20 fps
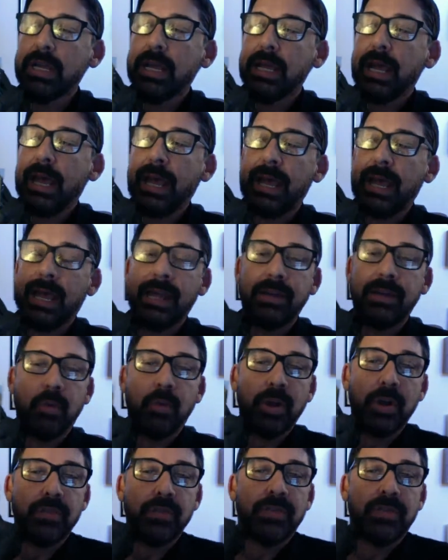And
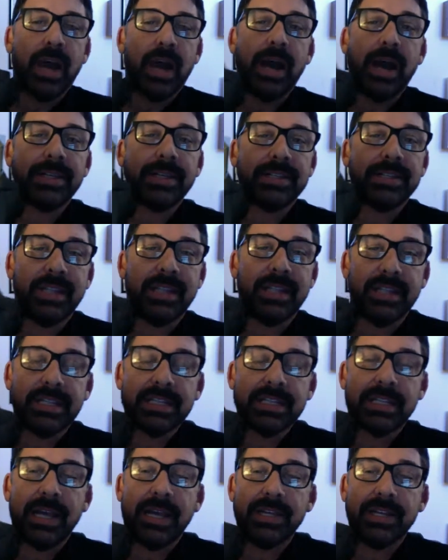what you've got is that
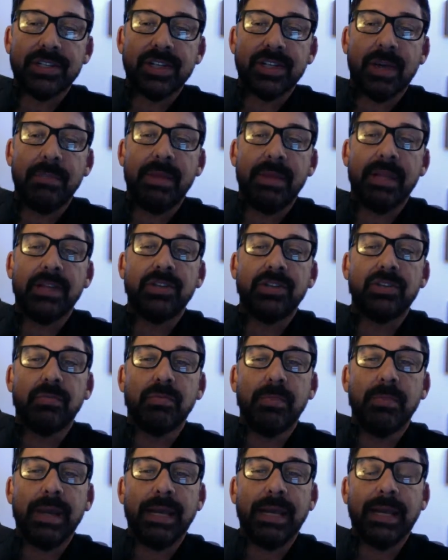this light is committed to
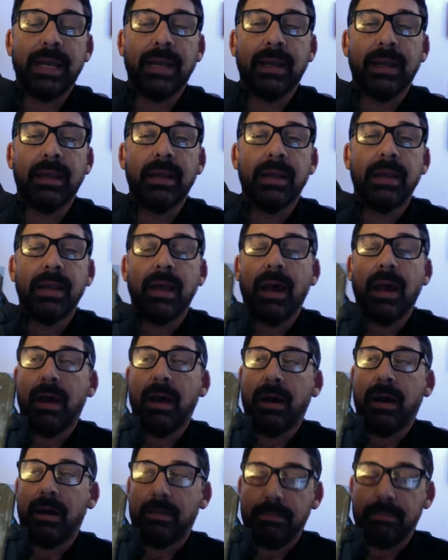making
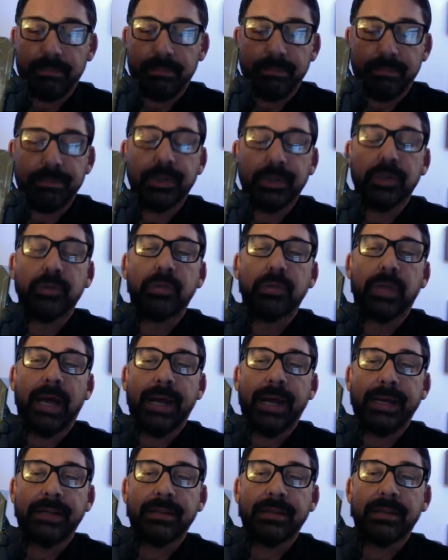blue
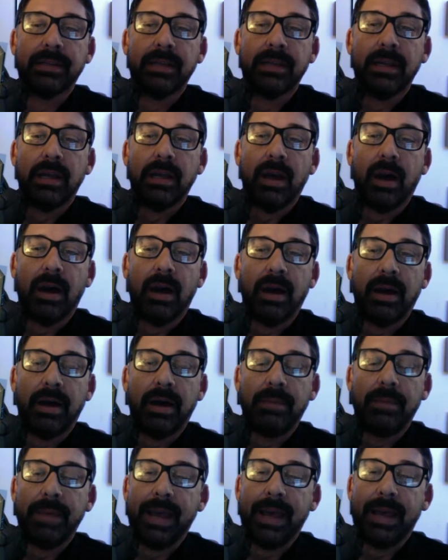light,
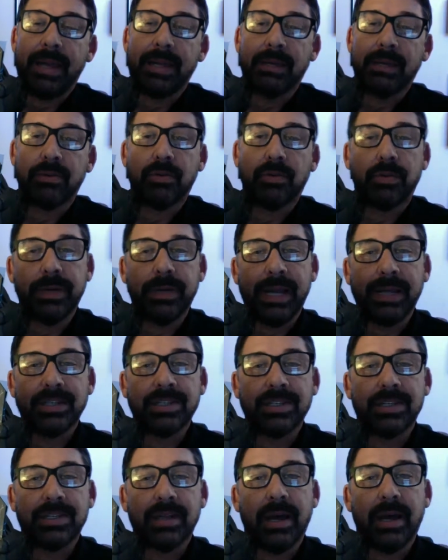and it
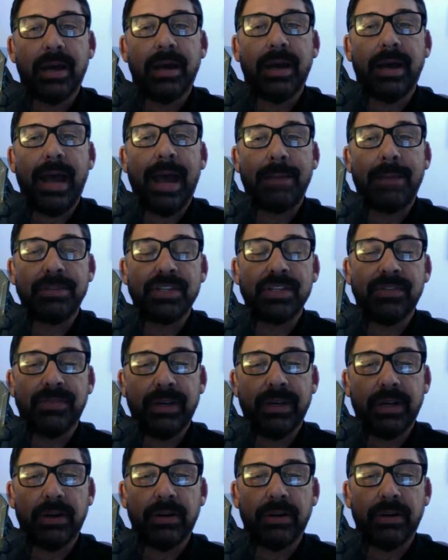creates
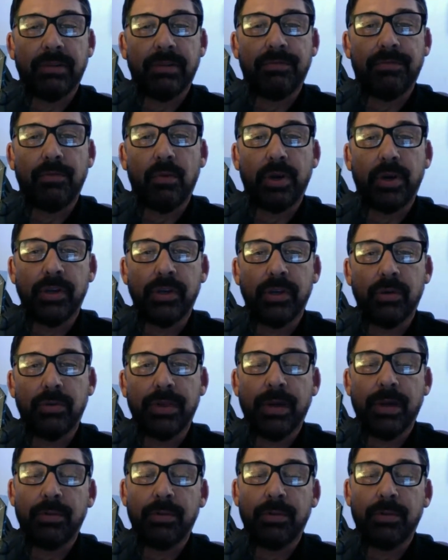atmosphere for you that